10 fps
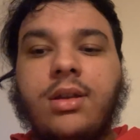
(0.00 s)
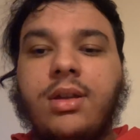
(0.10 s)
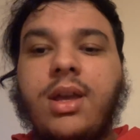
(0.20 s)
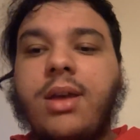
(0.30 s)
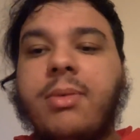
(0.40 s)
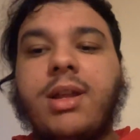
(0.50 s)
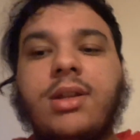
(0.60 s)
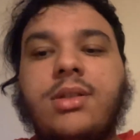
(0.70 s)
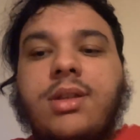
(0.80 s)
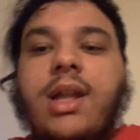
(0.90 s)
Yeah, man,
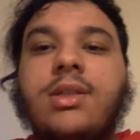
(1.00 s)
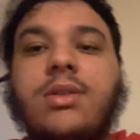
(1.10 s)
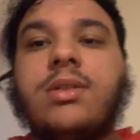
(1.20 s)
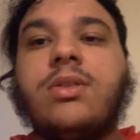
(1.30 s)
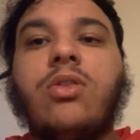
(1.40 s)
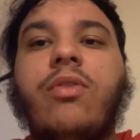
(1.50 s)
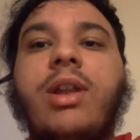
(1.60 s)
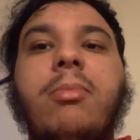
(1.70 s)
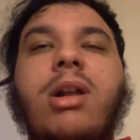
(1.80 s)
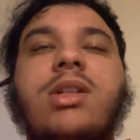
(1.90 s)
it's not
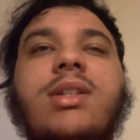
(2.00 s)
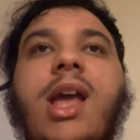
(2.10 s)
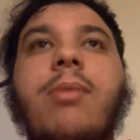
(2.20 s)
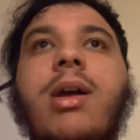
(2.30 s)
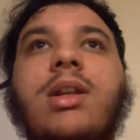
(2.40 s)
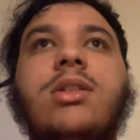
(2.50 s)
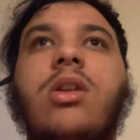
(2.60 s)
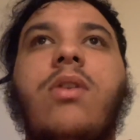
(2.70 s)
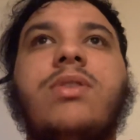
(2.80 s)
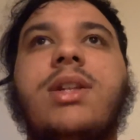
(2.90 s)
really much to say about
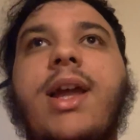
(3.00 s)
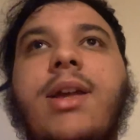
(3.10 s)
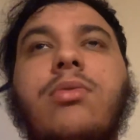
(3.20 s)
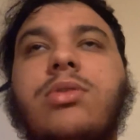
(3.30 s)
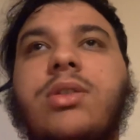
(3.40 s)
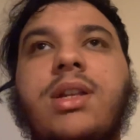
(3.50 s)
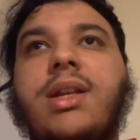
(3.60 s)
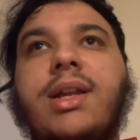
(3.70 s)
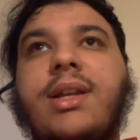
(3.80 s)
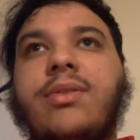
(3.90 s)
Lindelof today.
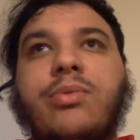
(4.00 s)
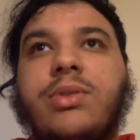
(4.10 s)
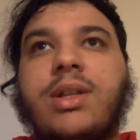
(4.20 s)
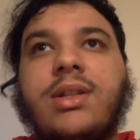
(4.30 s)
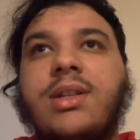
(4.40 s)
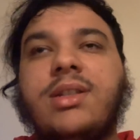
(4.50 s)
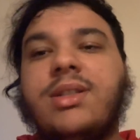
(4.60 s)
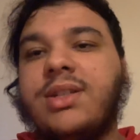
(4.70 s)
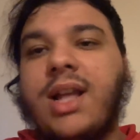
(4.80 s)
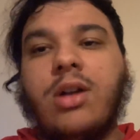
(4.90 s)
He
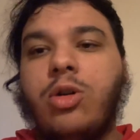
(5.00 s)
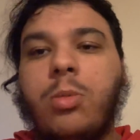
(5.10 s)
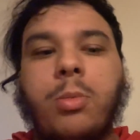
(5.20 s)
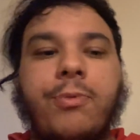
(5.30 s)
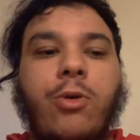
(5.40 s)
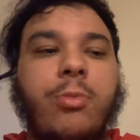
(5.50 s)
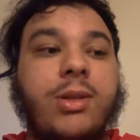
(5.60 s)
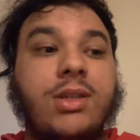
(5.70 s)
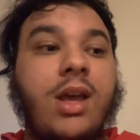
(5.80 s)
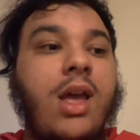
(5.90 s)
just had a normal
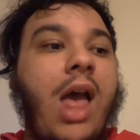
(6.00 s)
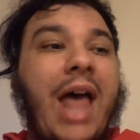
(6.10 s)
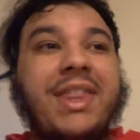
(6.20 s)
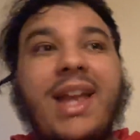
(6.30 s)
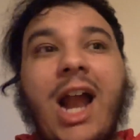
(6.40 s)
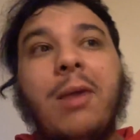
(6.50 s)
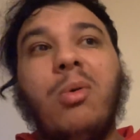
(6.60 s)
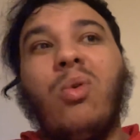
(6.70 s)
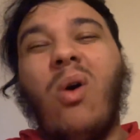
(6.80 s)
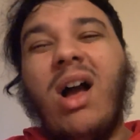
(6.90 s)
performance. I think Harry
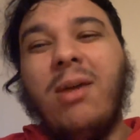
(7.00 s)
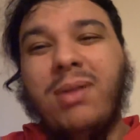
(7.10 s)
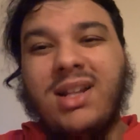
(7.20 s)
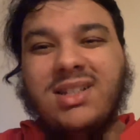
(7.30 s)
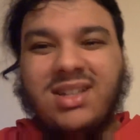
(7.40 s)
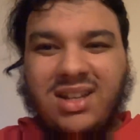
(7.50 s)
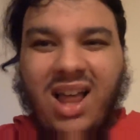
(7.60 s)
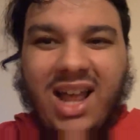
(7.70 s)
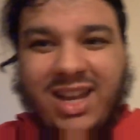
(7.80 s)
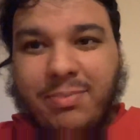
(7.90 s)
Maguire played
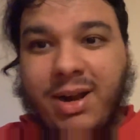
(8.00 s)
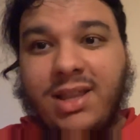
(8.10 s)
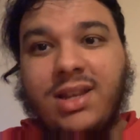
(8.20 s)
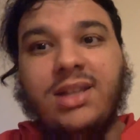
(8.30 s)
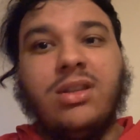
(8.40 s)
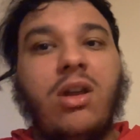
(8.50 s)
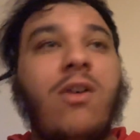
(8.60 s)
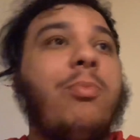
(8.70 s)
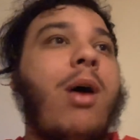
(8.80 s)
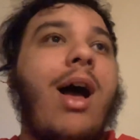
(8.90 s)
slightly better than
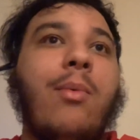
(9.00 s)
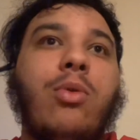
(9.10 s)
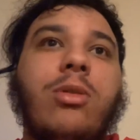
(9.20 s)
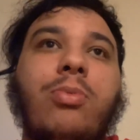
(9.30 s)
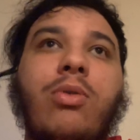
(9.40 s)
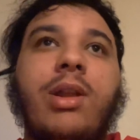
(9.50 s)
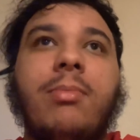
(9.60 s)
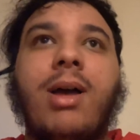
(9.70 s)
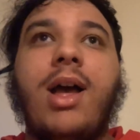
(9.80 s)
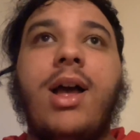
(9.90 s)
Lindelof, but I wouldn't put
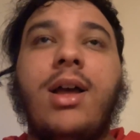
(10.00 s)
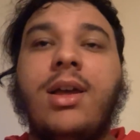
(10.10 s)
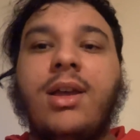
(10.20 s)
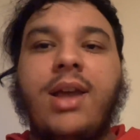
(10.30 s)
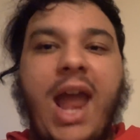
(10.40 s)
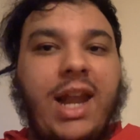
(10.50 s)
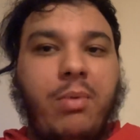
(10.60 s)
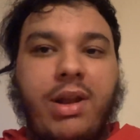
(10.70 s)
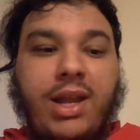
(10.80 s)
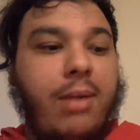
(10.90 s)
him
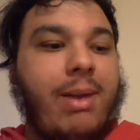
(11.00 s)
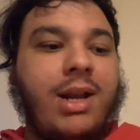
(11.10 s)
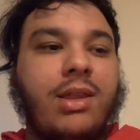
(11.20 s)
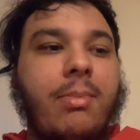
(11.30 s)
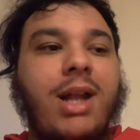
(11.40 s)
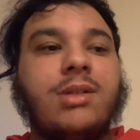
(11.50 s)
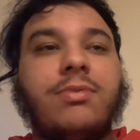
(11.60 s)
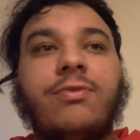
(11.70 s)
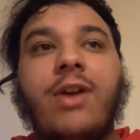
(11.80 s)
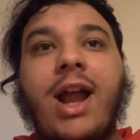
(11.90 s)
anywhere near man of the match
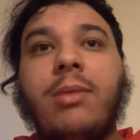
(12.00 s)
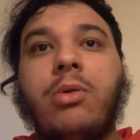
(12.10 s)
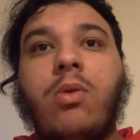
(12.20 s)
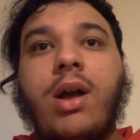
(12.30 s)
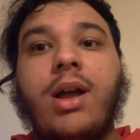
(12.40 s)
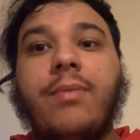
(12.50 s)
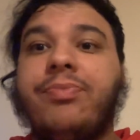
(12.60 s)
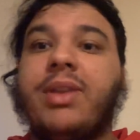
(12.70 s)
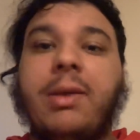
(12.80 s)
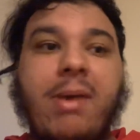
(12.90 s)
for Harry Maguire.
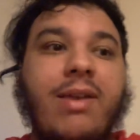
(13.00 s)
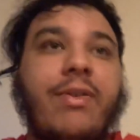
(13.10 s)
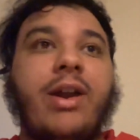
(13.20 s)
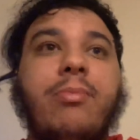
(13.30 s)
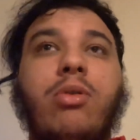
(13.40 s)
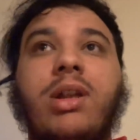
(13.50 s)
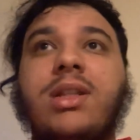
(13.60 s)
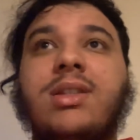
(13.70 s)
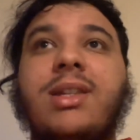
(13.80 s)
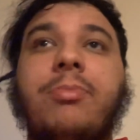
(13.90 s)
He made a very important
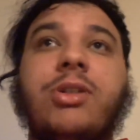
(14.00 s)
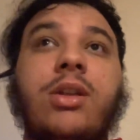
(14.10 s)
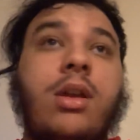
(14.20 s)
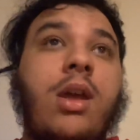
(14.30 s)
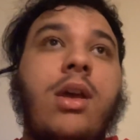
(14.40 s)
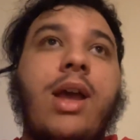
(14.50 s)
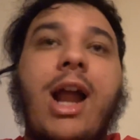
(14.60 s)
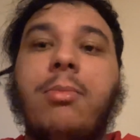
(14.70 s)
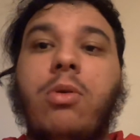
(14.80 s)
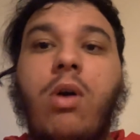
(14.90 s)
interception.
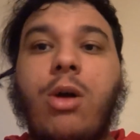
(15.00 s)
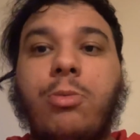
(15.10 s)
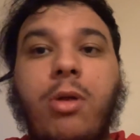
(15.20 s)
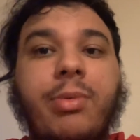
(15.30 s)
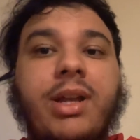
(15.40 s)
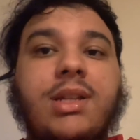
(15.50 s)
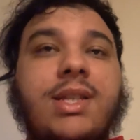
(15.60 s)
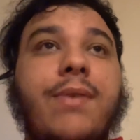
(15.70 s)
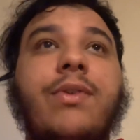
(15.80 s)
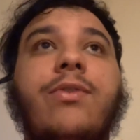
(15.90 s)
Harry Maguire will probably get a
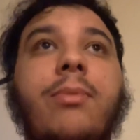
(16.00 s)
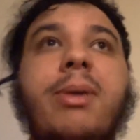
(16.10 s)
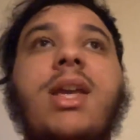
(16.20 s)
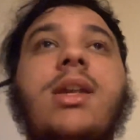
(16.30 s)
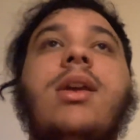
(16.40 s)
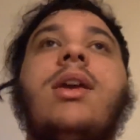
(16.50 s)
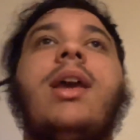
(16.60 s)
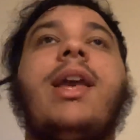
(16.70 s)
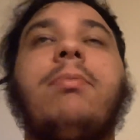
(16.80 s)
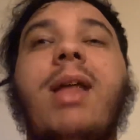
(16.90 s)
7 from me.
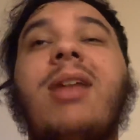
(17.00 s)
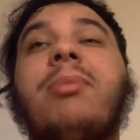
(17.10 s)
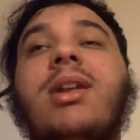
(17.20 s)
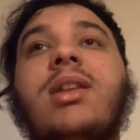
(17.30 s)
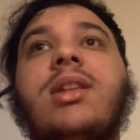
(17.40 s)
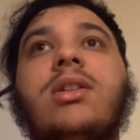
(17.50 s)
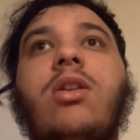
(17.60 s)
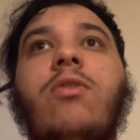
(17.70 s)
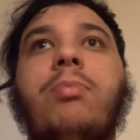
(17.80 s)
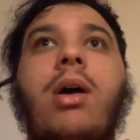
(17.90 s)
He played better than
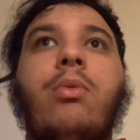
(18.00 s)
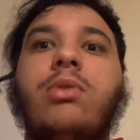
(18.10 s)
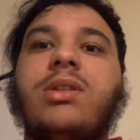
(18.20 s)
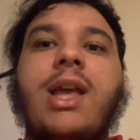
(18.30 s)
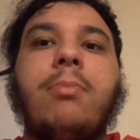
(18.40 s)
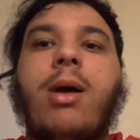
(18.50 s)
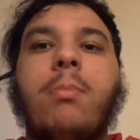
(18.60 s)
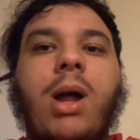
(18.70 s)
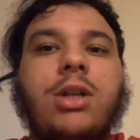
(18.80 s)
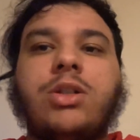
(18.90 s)
Lindelof, but I wouldn't say by
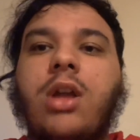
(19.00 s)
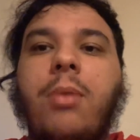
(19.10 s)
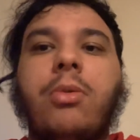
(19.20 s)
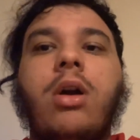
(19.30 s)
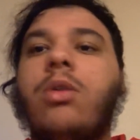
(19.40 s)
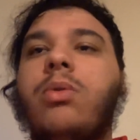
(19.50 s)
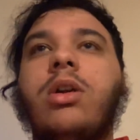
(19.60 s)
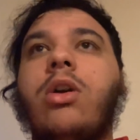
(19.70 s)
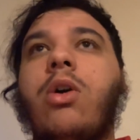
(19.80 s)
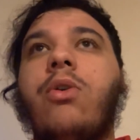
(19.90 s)
much, so I don't want
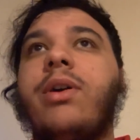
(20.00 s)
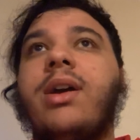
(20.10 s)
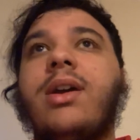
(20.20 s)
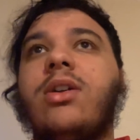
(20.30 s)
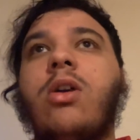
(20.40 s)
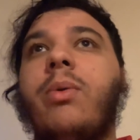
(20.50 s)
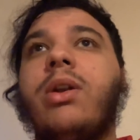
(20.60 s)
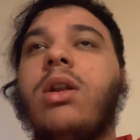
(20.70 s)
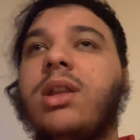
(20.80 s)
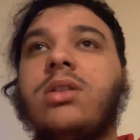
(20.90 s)
to go in
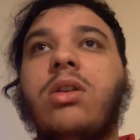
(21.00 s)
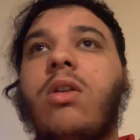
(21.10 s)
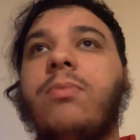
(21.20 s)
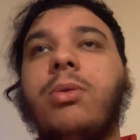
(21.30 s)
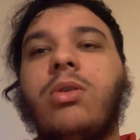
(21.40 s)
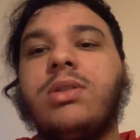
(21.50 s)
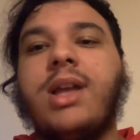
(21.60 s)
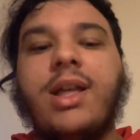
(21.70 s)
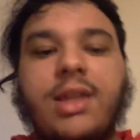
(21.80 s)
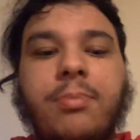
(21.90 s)
on Lindelof because
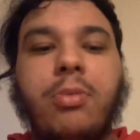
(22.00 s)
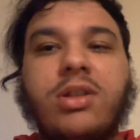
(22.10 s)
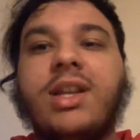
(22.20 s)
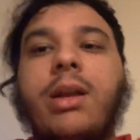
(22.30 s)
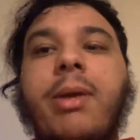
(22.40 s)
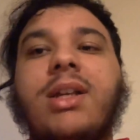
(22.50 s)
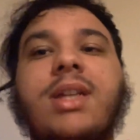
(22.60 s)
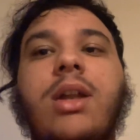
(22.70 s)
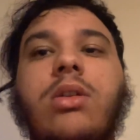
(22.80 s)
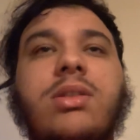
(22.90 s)
I think both centre-backs
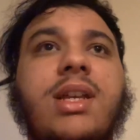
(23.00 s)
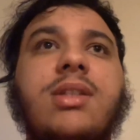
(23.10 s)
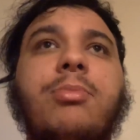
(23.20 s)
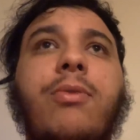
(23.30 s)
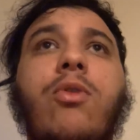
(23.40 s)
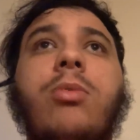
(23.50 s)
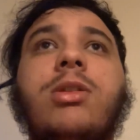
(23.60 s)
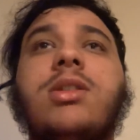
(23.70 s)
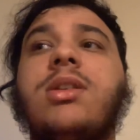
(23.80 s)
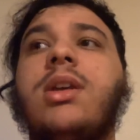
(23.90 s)
had a decent
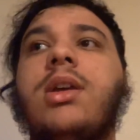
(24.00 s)
performance.